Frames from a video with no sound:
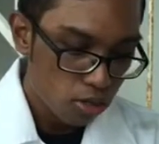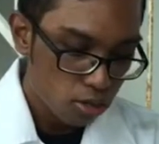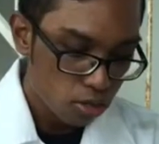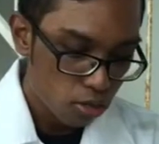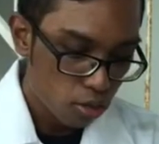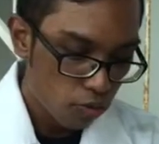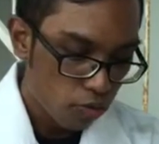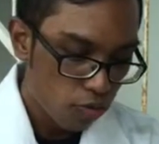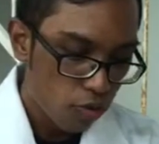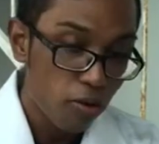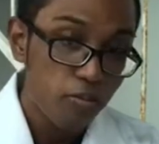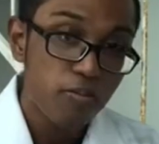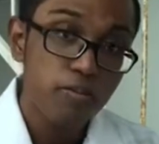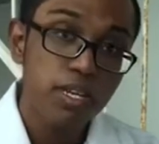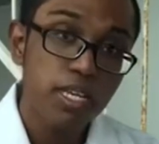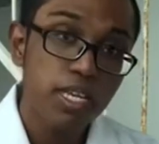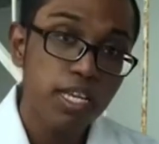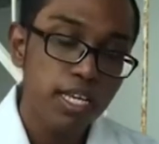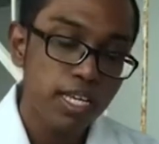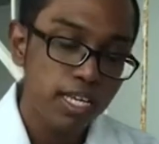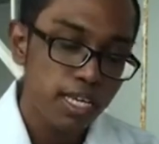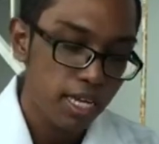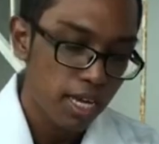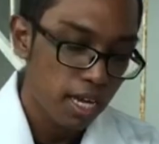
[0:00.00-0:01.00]
So from
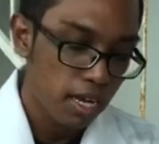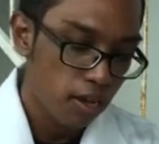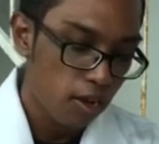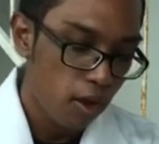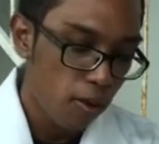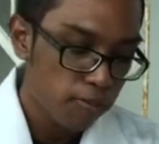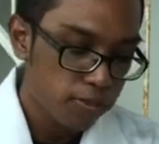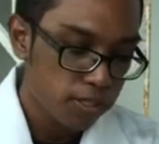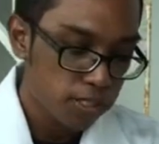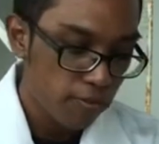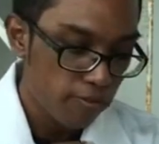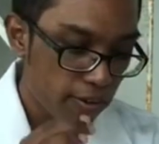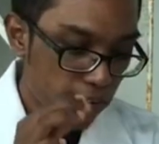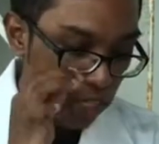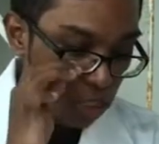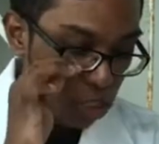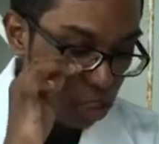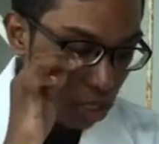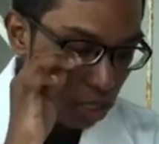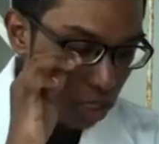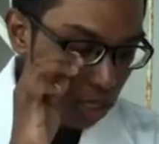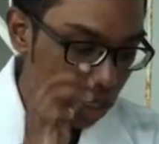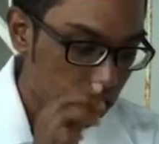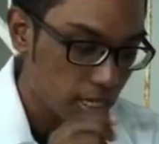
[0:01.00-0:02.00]
the
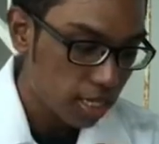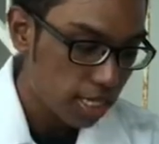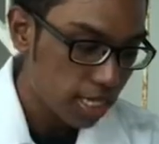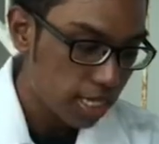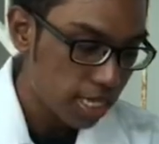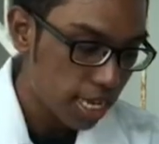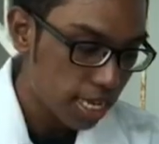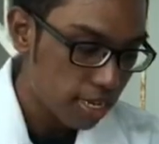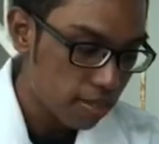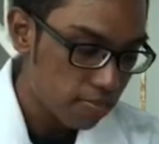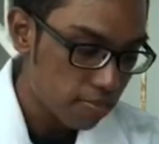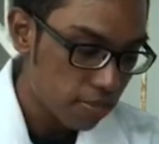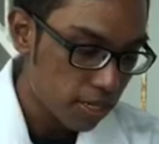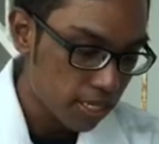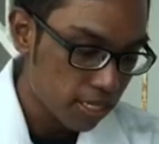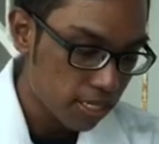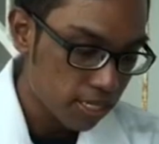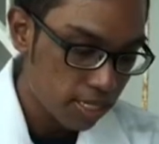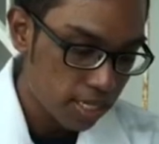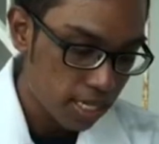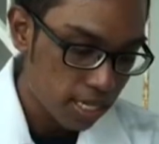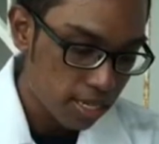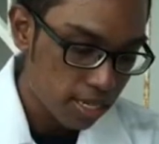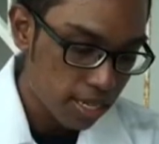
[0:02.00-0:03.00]
observation, it can be
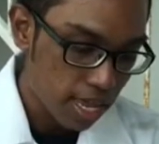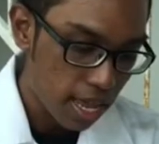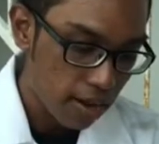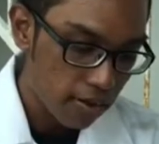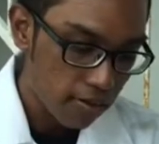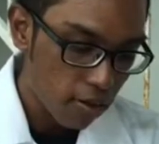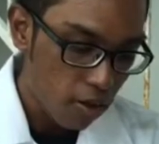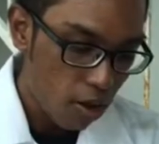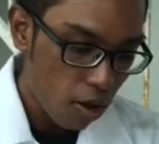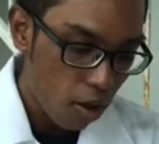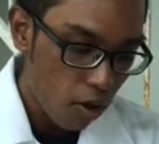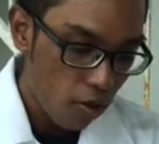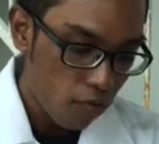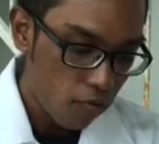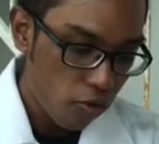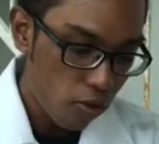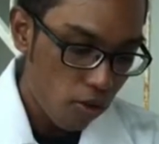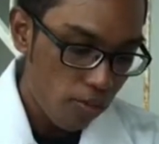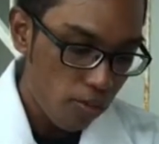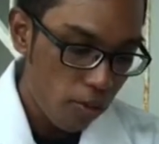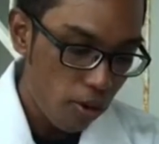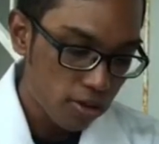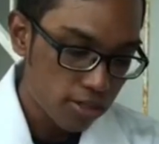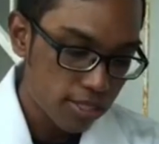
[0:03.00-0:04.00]
seen that
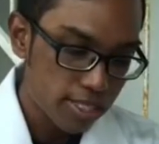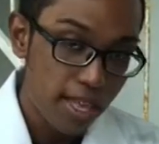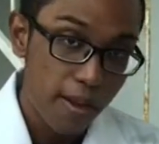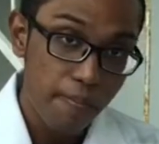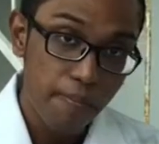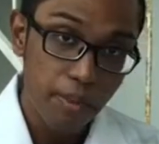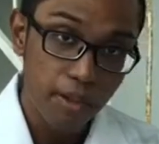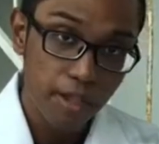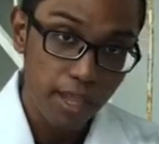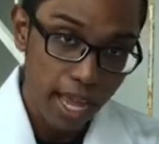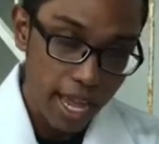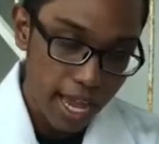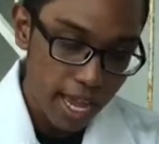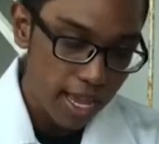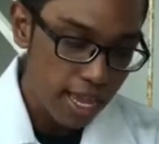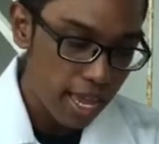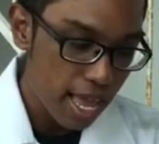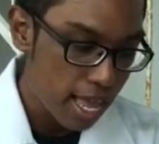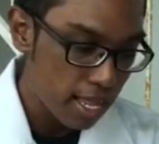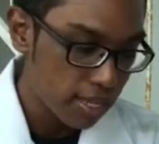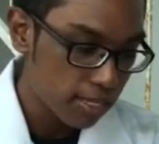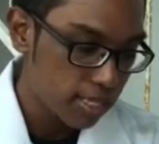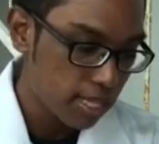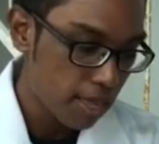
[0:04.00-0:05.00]
for both sample A
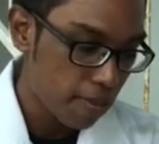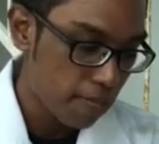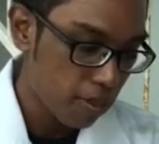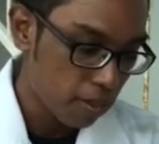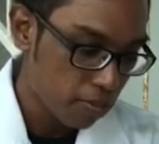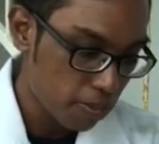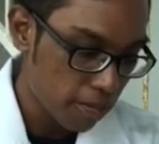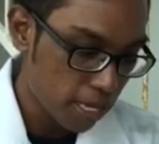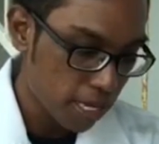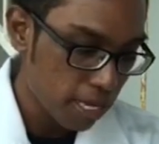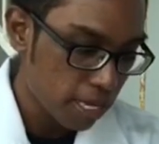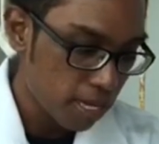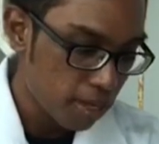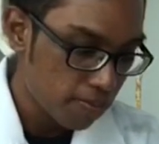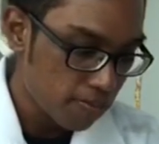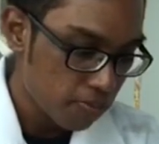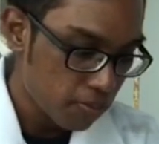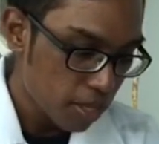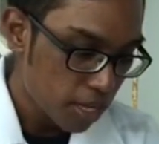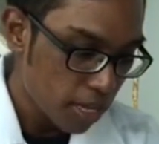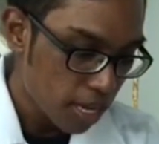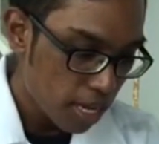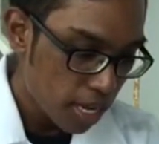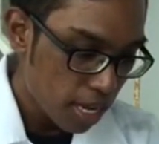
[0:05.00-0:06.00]
and sample B,
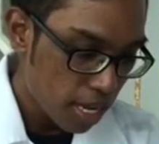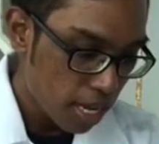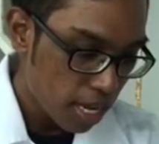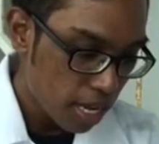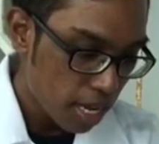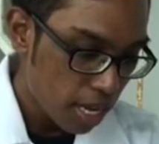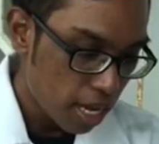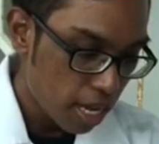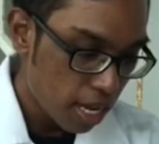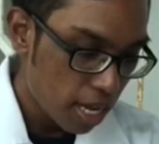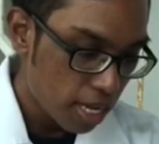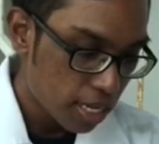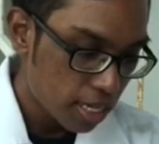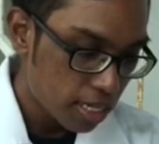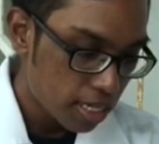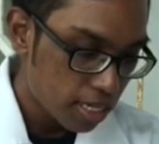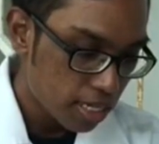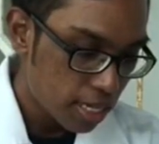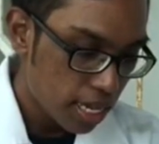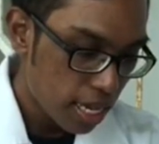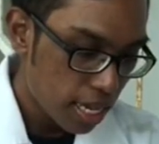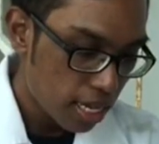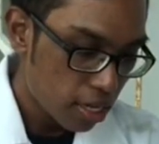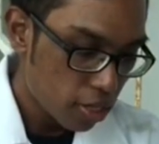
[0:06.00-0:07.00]

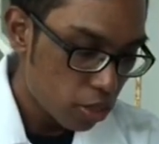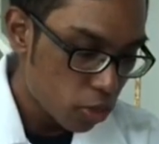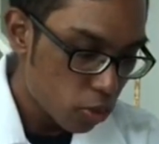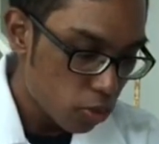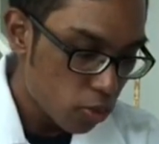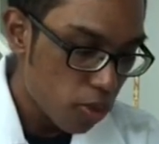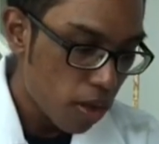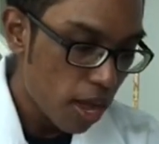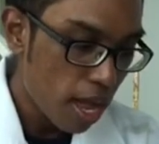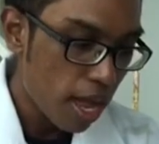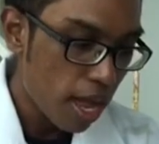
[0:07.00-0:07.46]
they do